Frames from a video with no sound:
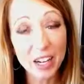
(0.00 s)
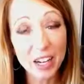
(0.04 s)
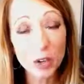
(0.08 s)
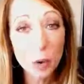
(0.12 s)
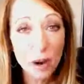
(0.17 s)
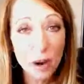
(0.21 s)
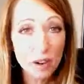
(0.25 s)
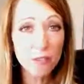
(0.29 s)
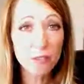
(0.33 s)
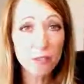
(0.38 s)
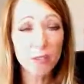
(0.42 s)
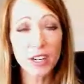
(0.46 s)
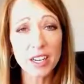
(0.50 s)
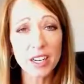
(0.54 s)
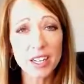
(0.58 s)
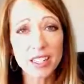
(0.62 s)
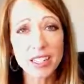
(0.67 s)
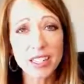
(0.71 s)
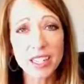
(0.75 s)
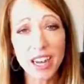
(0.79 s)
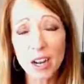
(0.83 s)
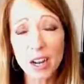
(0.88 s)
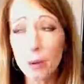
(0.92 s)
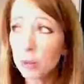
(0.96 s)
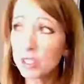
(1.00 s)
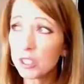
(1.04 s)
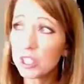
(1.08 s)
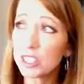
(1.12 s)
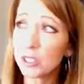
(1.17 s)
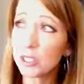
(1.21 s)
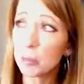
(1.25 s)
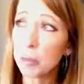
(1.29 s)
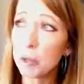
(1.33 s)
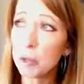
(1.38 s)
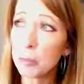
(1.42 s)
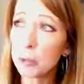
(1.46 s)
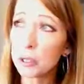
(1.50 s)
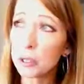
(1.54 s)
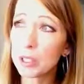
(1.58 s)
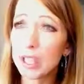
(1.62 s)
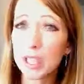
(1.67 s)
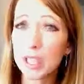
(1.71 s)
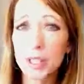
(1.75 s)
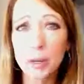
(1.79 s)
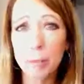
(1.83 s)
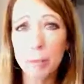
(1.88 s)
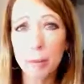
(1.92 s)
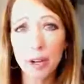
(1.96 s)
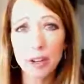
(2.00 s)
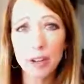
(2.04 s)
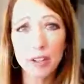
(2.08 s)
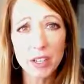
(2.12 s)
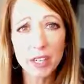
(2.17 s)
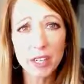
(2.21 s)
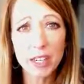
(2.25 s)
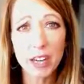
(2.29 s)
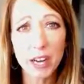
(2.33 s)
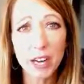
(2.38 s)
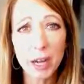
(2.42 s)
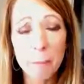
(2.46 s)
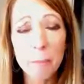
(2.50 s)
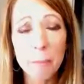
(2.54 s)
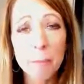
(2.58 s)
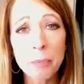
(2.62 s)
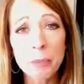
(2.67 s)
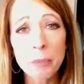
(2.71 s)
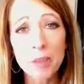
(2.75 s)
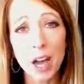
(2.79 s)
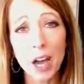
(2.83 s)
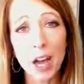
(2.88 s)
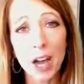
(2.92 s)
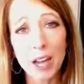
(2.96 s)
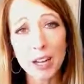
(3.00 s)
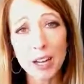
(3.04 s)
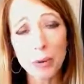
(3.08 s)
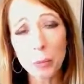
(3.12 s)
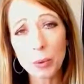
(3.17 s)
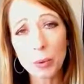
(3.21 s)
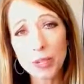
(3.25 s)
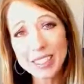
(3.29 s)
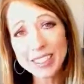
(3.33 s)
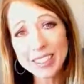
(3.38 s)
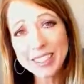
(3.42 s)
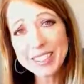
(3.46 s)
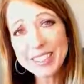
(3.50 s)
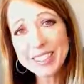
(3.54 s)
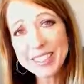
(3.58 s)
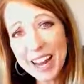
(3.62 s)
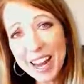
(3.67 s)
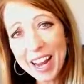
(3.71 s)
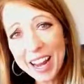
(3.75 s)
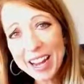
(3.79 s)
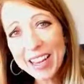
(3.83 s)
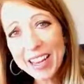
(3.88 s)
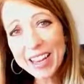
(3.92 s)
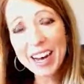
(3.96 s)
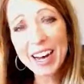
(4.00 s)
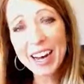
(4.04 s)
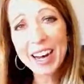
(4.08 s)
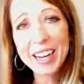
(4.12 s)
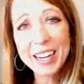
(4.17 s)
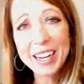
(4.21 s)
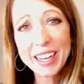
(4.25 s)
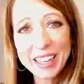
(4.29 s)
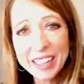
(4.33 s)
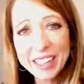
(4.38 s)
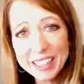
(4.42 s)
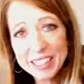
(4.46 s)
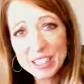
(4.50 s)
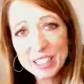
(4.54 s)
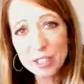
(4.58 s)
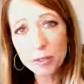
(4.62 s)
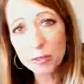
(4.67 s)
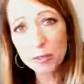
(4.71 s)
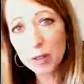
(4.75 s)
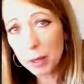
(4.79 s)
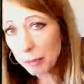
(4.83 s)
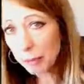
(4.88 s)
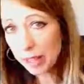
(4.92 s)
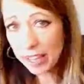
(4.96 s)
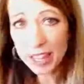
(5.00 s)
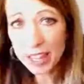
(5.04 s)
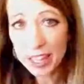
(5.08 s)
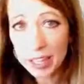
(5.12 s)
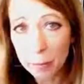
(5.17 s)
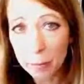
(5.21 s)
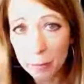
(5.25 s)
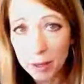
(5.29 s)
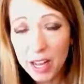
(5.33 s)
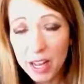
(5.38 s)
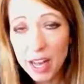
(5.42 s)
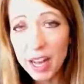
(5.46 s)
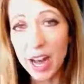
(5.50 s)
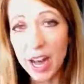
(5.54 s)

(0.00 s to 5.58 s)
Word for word: And quite frankly, I wish some people here in America uh, would take a hint from him.